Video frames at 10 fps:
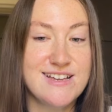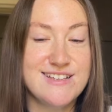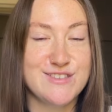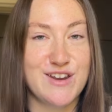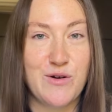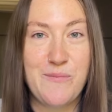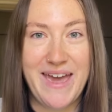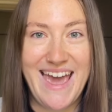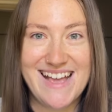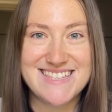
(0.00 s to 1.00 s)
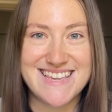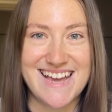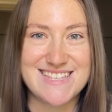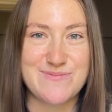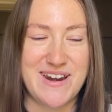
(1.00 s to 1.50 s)
So I don't want my hands to
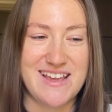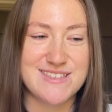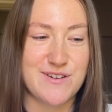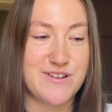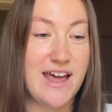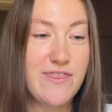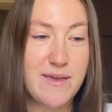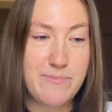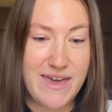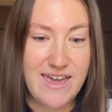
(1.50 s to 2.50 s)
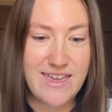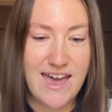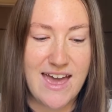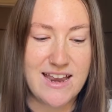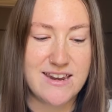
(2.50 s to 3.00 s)
get sweaty. So nothing big
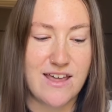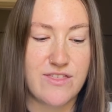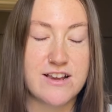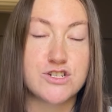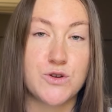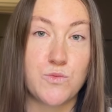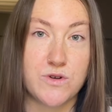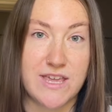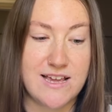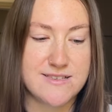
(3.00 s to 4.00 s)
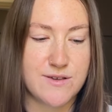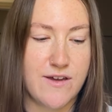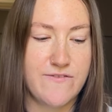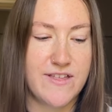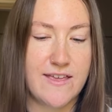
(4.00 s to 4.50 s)
and nothing too woolly. So
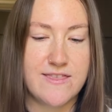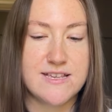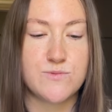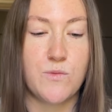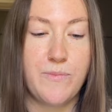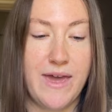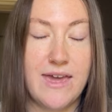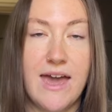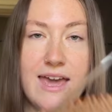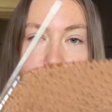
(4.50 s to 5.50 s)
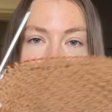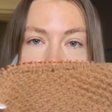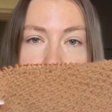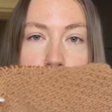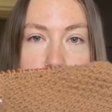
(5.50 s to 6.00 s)
I feel like this will be a
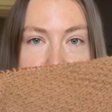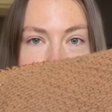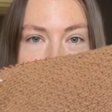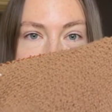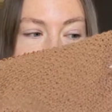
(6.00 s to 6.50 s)
good option